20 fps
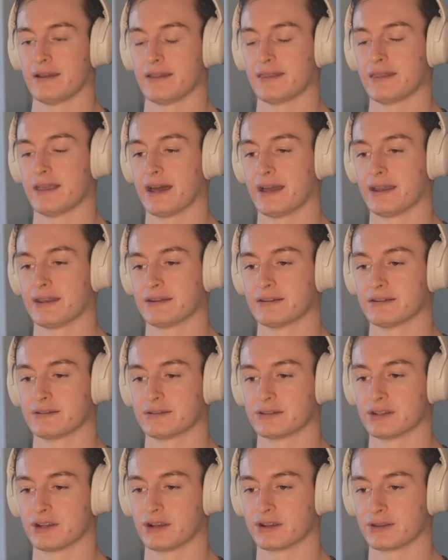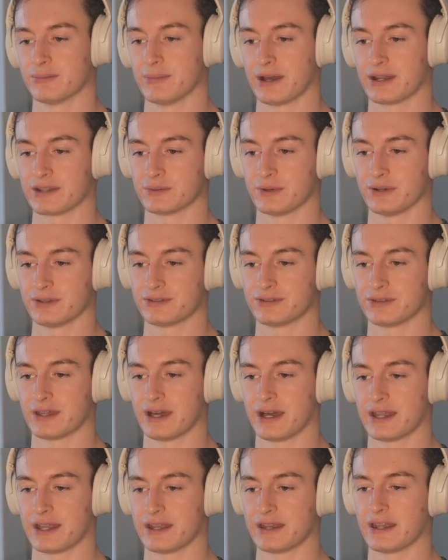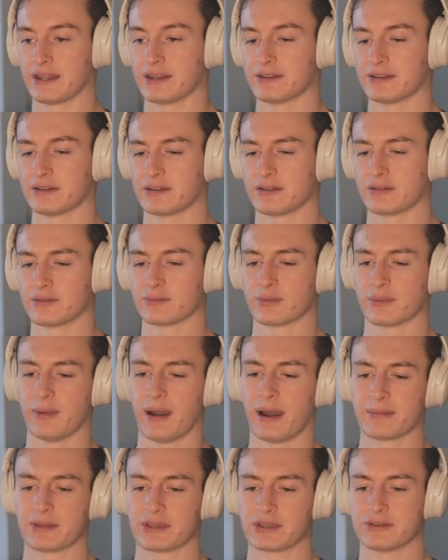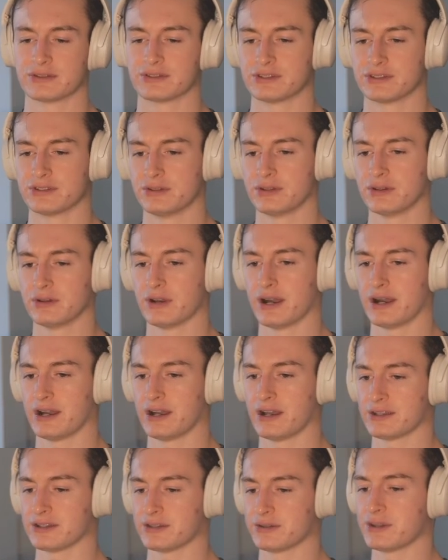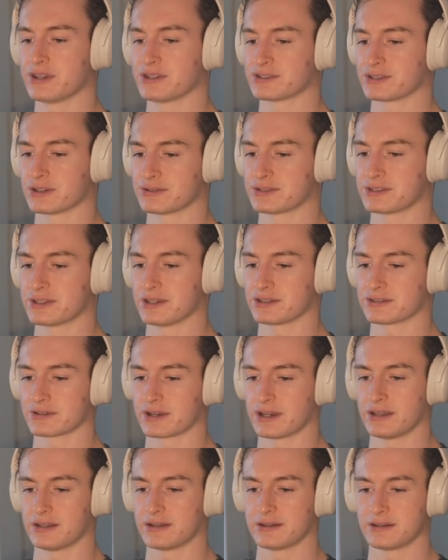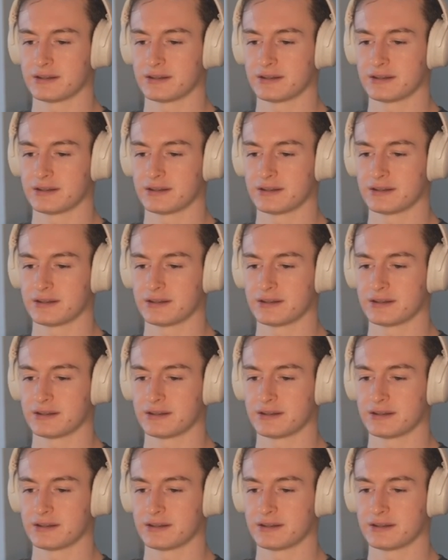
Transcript: then you know you might as well do that and and remind me you, do you do uh you did associates right